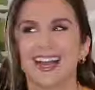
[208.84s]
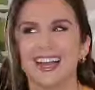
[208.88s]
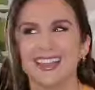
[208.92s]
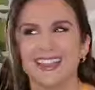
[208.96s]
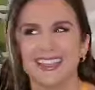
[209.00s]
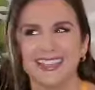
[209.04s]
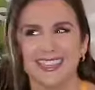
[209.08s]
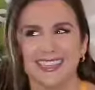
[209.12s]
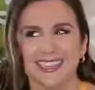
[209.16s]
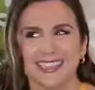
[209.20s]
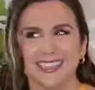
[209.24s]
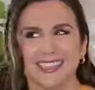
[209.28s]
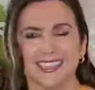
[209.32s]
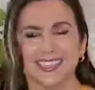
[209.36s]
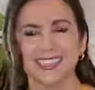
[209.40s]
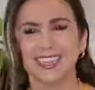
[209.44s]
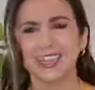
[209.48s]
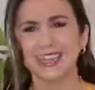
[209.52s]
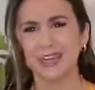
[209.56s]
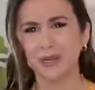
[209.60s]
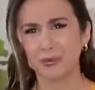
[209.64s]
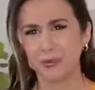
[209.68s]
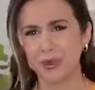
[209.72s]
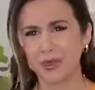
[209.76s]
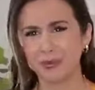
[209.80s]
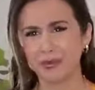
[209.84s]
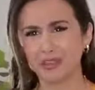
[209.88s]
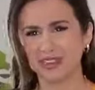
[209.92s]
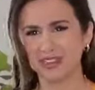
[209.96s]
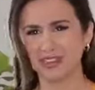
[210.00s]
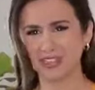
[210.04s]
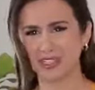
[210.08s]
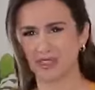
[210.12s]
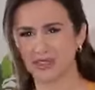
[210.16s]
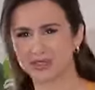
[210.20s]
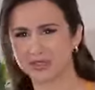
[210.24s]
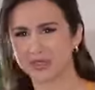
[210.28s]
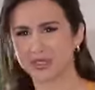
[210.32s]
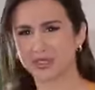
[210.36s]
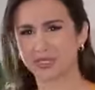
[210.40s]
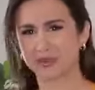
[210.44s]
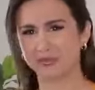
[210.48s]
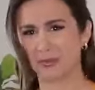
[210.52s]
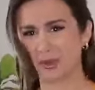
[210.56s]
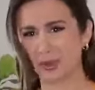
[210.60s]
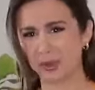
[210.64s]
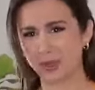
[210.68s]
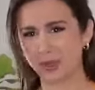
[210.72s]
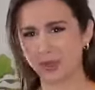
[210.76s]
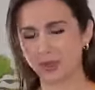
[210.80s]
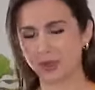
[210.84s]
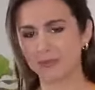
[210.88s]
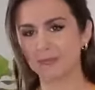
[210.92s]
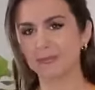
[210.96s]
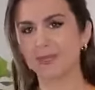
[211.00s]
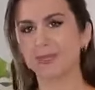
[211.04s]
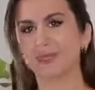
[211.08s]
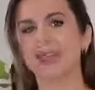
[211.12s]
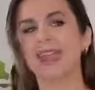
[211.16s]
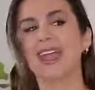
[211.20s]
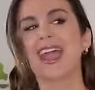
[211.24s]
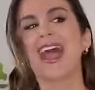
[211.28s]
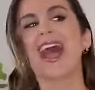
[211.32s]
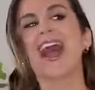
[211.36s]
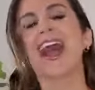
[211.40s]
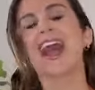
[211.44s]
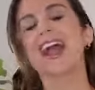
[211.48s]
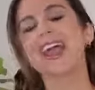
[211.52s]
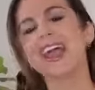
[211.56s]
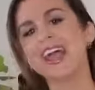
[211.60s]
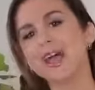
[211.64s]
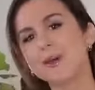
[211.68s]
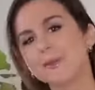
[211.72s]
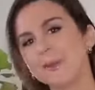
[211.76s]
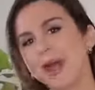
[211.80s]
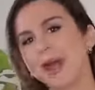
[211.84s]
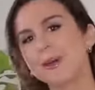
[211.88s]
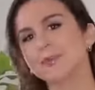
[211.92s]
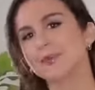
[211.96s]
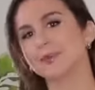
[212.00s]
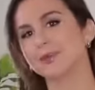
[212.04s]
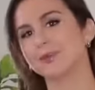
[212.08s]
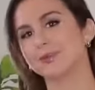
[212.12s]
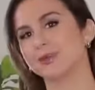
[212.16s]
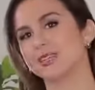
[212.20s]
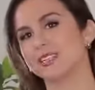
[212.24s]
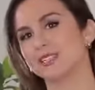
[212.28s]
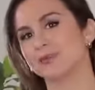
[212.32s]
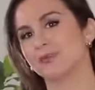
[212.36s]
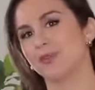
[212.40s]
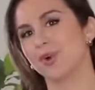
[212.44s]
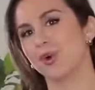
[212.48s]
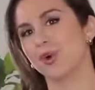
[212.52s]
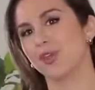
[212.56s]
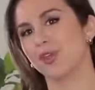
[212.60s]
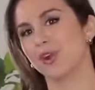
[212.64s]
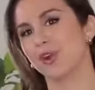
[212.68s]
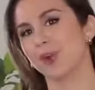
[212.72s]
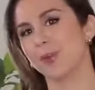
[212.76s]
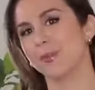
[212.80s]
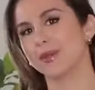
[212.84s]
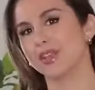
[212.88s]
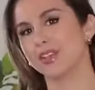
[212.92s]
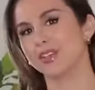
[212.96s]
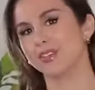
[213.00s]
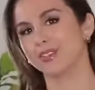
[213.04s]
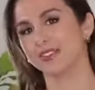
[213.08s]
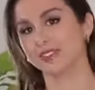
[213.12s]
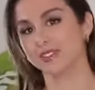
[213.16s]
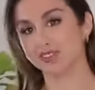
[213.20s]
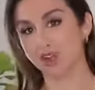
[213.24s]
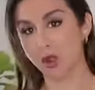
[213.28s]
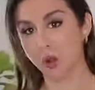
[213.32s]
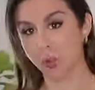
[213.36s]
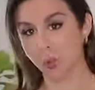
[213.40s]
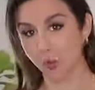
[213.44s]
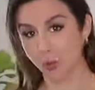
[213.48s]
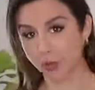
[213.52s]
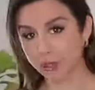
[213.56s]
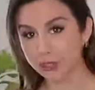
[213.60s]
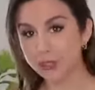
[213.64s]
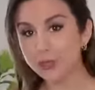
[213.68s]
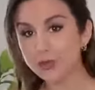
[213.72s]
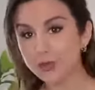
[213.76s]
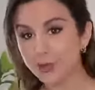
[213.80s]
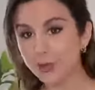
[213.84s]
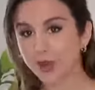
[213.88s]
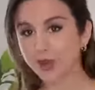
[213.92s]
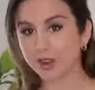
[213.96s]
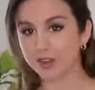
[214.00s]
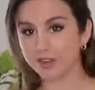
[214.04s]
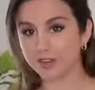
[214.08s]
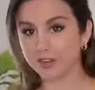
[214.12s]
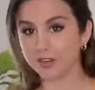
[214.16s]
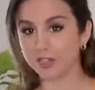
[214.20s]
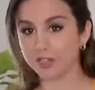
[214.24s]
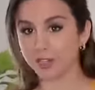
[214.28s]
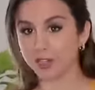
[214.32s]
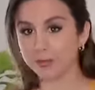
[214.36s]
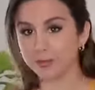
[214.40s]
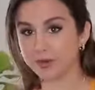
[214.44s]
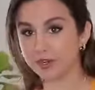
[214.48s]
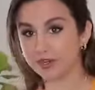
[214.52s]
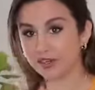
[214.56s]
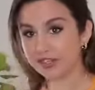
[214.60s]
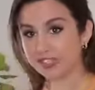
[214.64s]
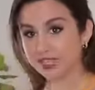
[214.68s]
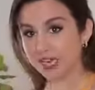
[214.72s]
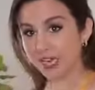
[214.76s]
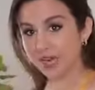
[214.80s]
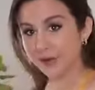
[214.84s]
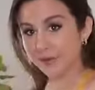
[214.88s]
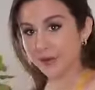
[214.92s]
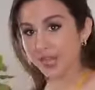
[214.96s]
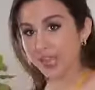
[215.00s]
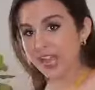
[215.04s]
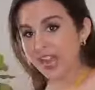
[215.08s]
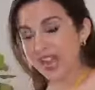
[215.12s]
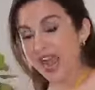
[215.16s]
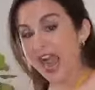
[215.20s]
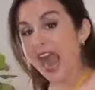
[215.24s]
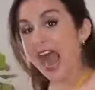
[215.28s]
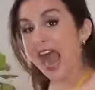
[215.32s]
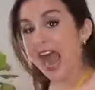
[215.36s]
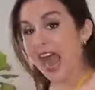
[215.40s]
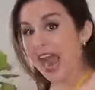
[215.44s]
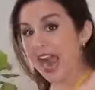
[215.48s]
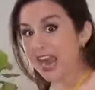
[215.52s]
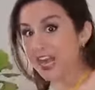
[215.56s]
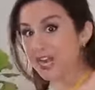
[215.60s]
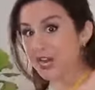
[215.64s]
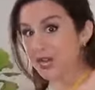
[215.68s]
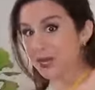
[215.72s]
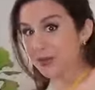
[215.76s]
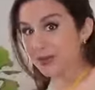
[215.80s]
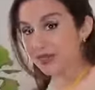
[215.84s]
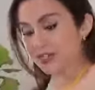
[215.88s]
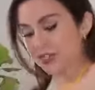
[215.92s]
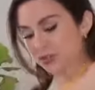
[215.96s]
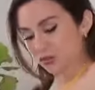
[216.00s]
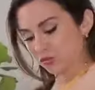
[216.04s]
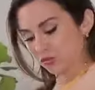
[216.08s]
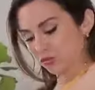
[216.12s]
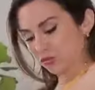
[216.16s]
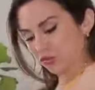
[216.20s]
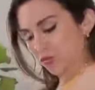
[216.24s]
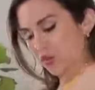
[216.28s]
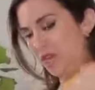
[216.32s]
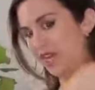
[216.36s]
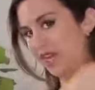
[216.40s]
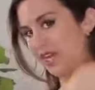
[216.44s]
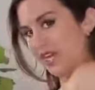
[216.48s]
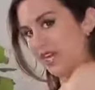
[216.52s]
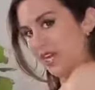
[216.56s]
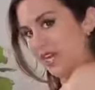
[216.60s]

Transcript: I think I could've gotten away with an extra small. I am happy with my small though, because when you wear it for a long period of time, I notice right